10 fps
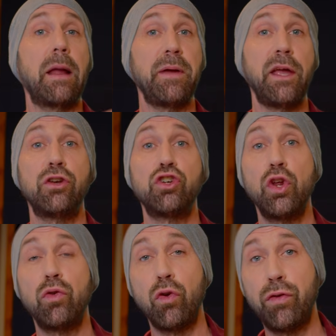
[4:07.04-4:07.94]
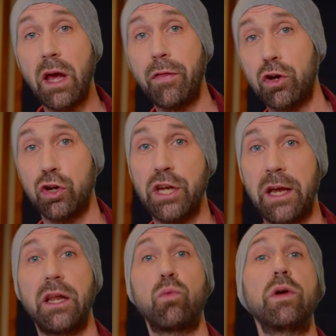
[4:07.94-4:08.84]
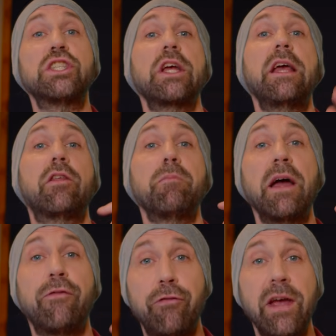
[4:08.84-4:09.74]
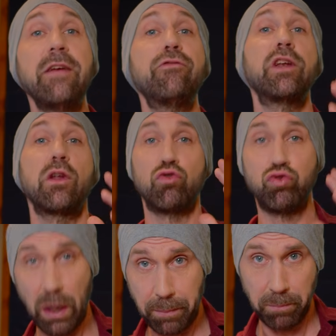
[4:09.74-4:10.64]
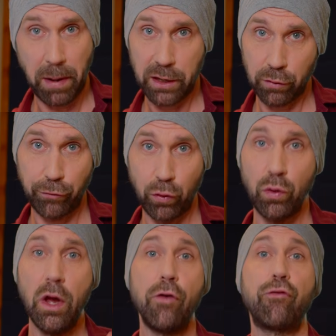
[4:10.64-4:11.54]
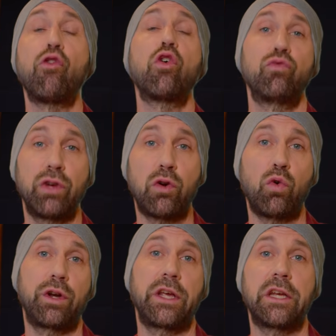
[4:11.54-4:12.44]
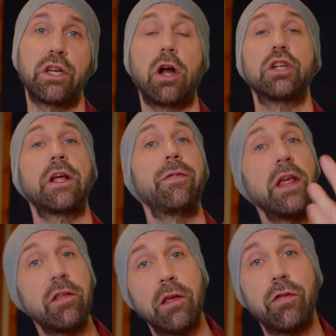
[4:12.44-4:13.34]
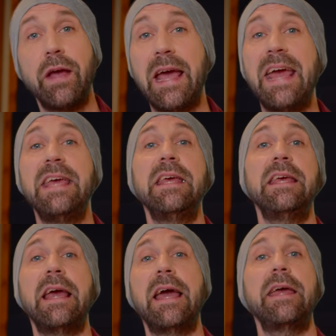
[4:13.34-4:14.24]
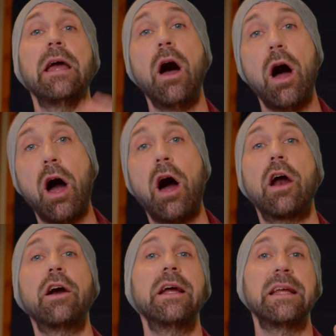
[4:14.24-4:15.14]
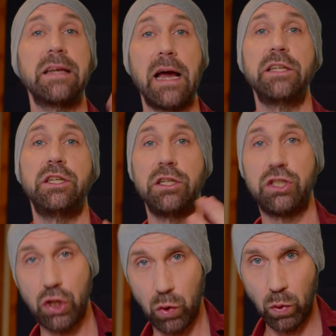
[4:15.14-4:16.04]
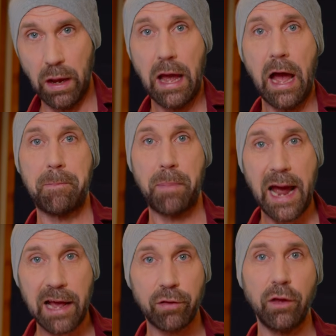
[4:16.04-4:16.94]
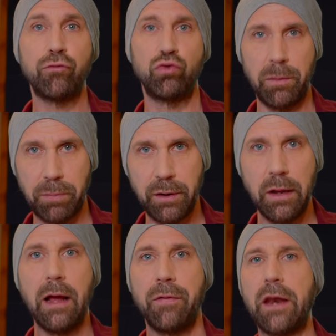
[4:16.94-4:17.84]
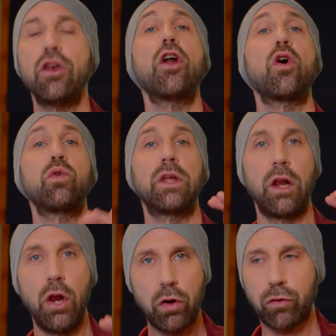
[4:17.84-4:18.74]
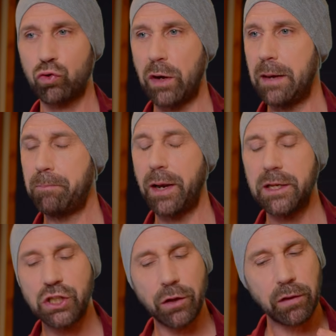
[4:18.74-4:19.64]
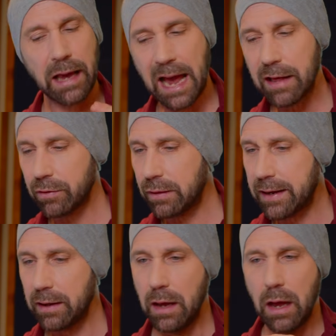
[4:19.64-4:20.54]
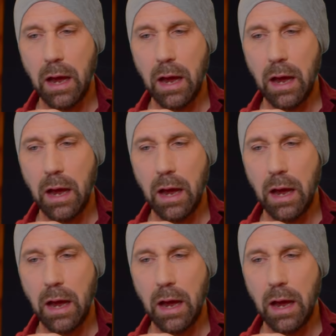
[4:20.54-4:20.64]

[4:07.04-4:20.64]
let me introduce you the other contender, which is my favorite ribbon microphone for recording guitars. And this is the AEA R92, a passive ribbon that not only looks great, but it just has like